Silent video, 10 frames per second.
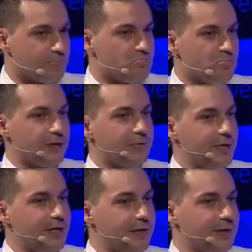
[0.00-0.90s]

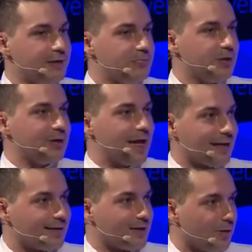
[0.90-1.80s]
we're glad
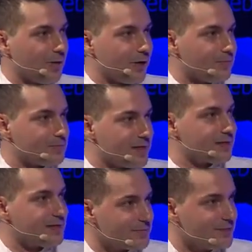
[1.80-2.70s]
that OEM takes
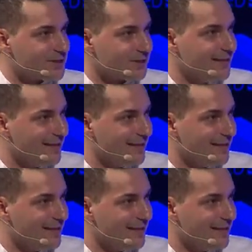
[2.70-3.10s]
this mission